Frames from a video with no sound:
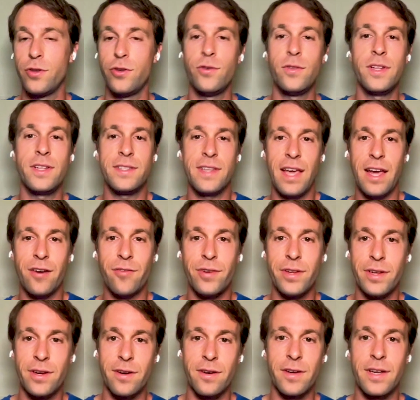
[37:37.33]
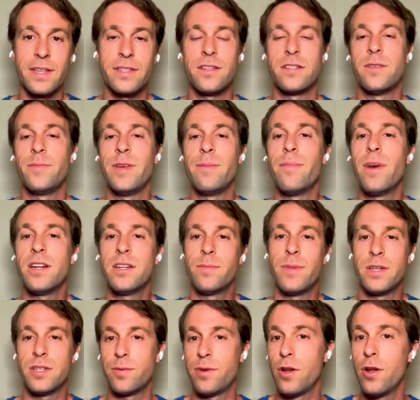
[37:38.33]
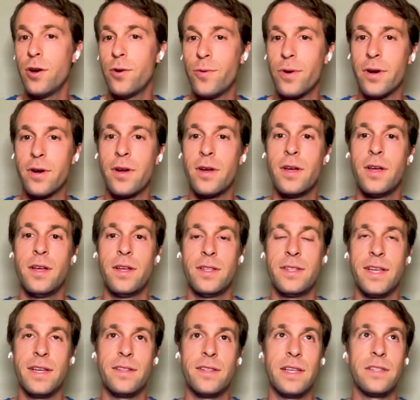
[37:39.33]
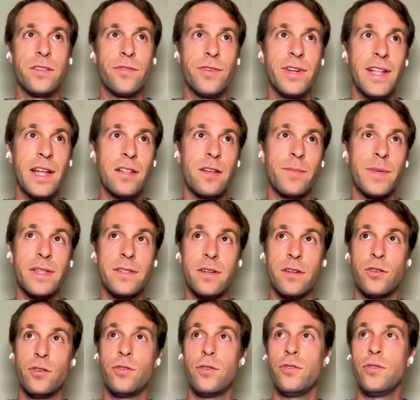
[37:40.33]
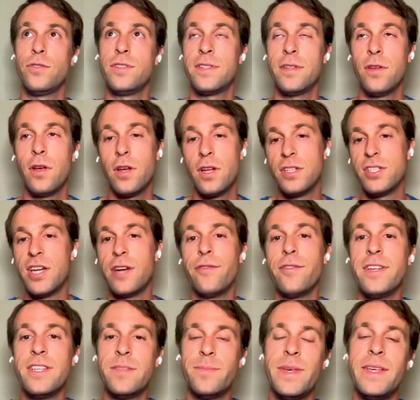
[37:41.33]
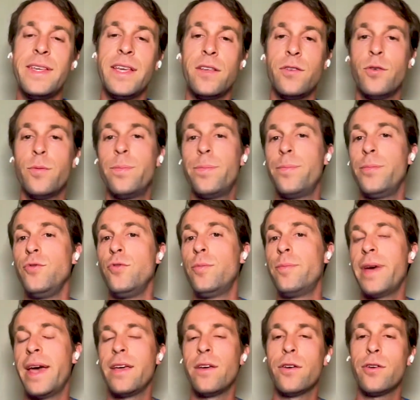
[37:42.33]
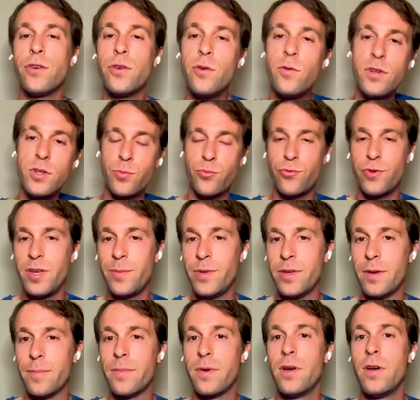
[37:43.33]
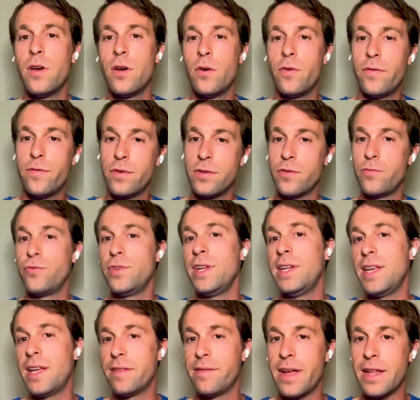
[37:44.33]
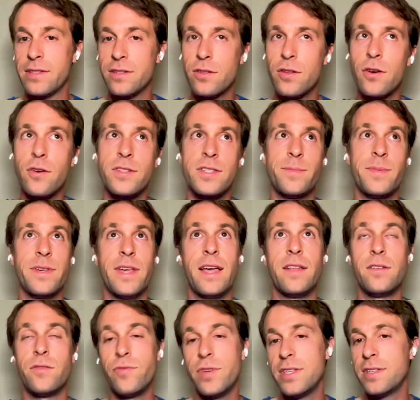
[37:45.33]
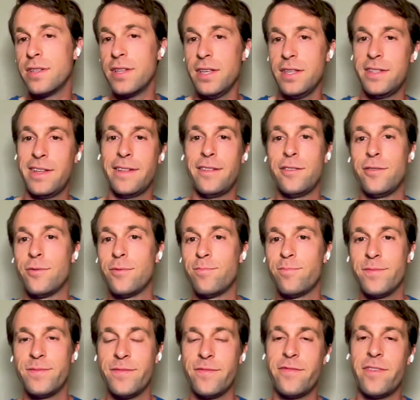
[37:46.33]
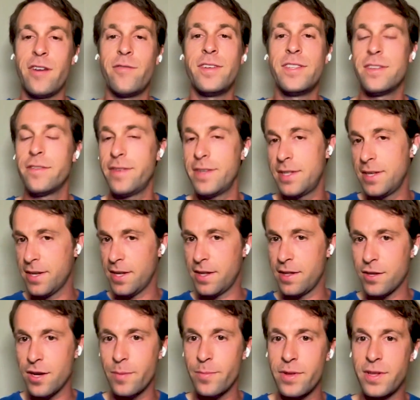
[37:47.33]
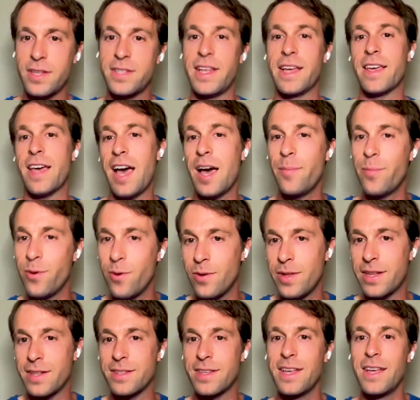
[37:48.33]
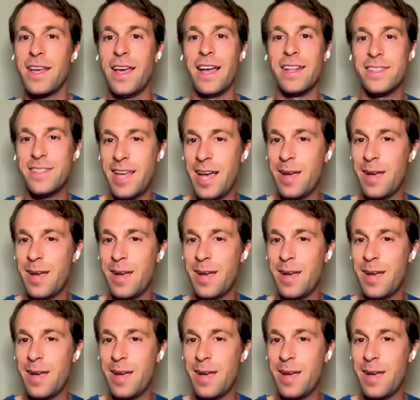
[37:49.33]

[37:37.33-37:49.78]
per unit area is going to be much, much lower than, than three nanometer. You, you generally speaking, you, you pay a huge premium for the really advanced nodes. And the reason is that you know, very sophisticated companies like Apple and, and